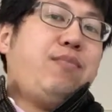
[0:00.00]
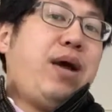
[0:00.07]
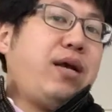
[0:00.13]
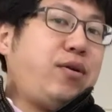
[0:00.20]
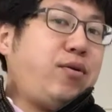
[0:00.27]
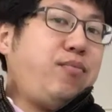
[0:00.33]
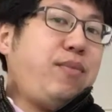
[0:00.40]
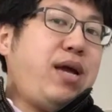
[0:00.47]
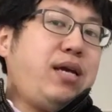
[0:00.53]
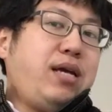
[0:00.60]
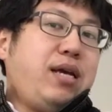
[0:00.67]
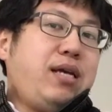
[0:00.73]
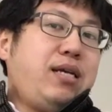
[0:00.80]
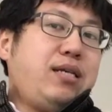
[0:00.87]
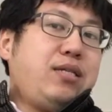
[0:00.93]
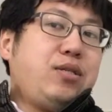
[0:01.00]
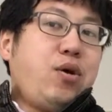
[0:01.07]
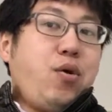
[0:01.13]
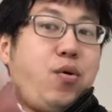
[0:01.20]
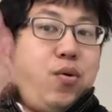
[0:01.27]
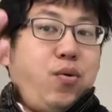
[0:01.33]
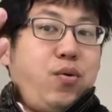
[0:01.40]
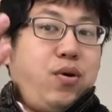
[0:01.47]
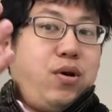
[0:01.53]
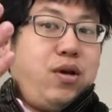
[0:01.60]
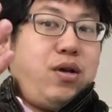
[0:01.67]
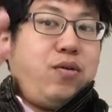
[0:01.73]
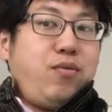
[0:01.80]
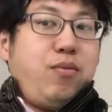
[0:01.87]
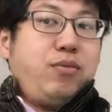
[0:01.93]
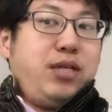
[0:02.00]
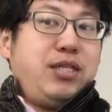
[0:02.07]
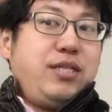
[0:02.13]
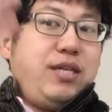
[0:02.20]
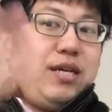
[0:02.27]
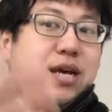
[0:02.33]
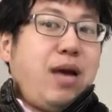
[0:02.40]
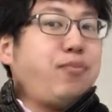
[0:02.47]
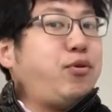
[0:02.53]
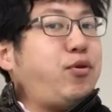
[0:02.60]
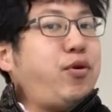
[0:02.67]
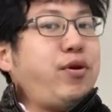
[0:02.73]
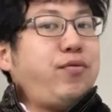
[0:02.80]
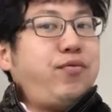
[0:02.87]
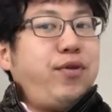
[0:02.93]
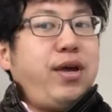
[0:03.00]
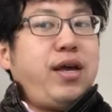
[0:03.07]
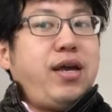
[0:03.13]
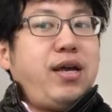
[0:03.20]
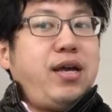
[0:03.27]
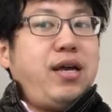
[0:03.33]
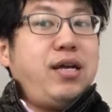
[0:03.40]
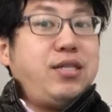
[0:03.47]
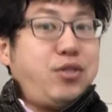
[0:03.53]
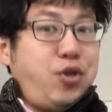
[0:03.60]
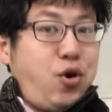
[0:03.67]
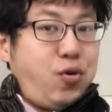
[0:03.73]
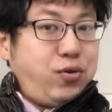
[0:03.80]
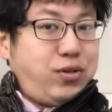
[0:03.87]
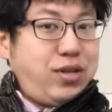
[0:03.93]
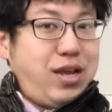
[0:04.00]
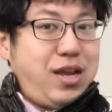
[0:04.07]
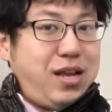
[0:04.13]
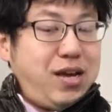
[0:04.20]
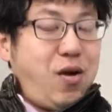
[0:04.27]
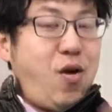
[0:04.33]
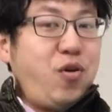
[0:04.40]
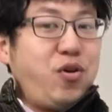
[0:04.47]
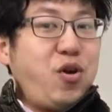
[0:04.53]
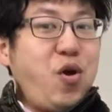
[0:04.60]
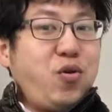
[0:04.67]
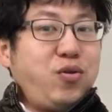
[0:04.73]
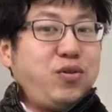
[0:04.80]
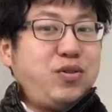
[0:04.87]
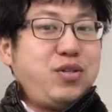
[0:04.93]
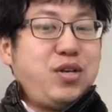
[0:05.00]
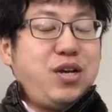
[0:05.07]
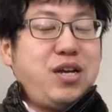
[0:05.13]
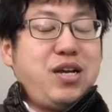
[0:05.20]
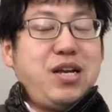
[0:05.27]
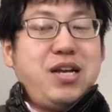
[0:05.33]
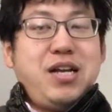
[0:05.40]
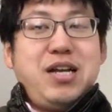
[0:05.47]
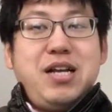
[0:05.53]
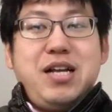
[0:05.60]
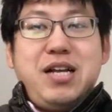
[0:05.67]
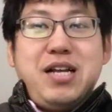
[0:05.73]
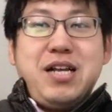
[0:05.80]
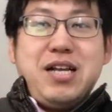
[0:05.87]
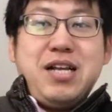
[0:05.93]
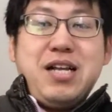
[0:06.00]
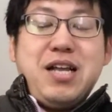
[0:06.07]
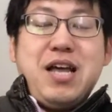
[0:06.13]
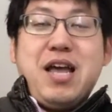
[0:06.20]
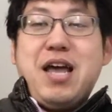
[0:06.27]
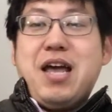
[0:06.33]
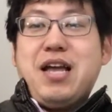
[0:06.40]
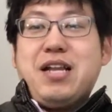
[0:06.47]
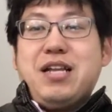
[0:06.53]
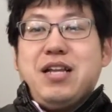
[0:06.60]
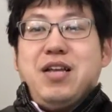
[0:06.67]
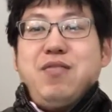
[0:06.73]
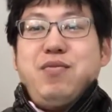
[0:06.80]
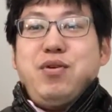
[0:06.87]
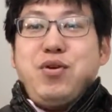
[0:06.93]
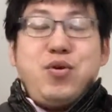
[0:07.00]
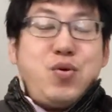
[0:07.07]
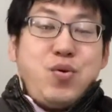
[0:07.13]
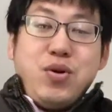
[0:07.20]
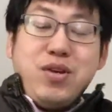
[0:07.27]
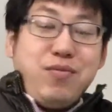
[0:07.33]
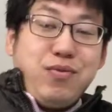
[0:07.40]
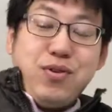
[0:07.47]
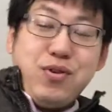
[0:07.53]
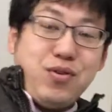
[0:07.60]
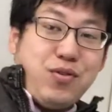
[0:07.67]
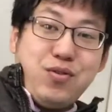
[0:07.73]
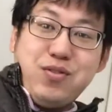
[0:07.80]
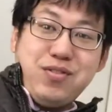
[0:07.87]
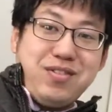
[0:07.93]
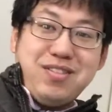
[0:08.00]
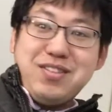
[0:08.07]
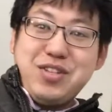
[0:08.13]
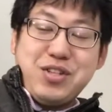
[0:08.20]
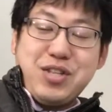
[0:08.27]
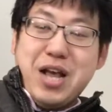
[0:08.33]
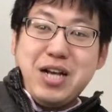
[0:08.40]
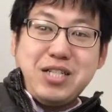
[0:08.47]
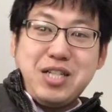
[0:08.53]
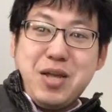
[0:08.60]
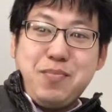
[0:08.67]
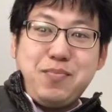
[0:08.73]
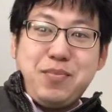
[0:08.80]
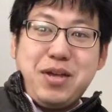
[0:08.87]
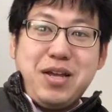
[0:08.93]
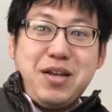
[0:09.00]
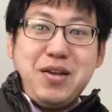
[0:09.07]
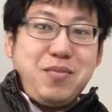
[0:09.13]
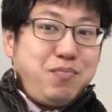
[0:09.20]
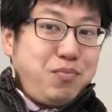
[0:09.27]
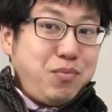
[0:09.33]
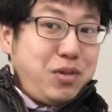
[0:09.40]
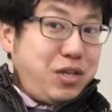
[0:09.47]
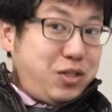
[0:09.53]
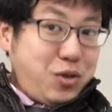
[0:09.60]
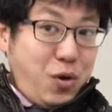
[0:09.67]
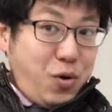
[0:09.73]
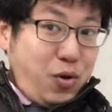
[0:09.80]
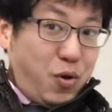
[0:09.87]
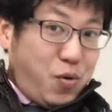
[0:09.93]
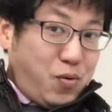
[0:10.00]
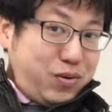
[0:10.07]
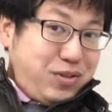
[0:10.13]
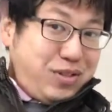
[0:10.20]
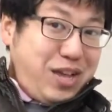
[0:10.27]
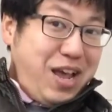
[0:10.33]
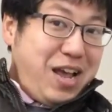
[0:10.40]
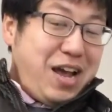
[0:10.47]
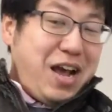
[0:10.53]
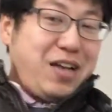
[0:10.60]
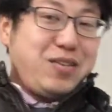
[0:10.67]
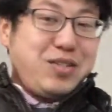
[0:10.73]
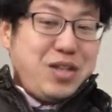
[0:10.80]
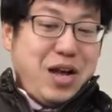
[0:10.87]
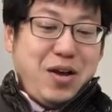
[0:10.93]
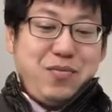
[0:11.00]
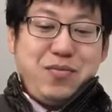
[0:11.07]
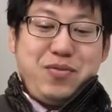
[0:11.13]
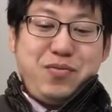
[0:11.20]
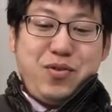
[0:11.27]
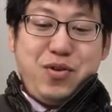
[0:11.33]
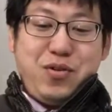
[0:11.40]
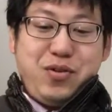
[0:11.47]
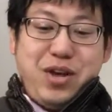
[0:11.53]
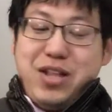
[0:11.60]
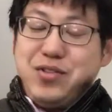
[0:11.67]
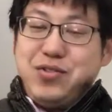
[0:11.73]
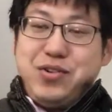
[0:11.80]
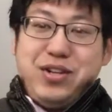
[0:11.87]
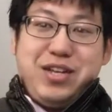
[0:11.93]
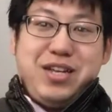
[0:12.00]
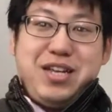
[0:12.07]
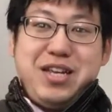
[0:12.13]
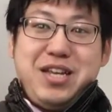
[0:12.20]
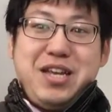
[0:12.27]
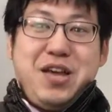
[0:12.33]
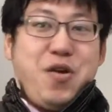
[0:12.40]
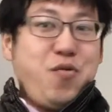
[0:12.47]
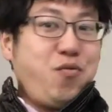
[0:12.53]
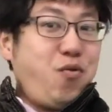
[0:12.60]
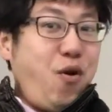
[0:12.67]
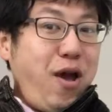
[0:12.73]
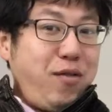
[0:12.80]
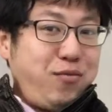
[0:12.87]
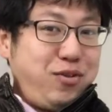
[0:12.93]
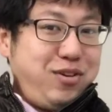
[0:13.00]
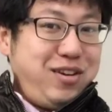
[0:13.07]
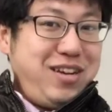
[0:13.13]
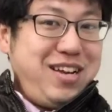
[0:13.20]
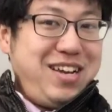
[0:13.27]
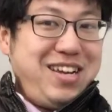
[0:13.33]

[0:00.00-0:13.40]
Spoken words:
I couldn't make it. So from this year, I'm totally free. It's yours, all yours. And if you just accept me, it's all yours. I serve for your country forever.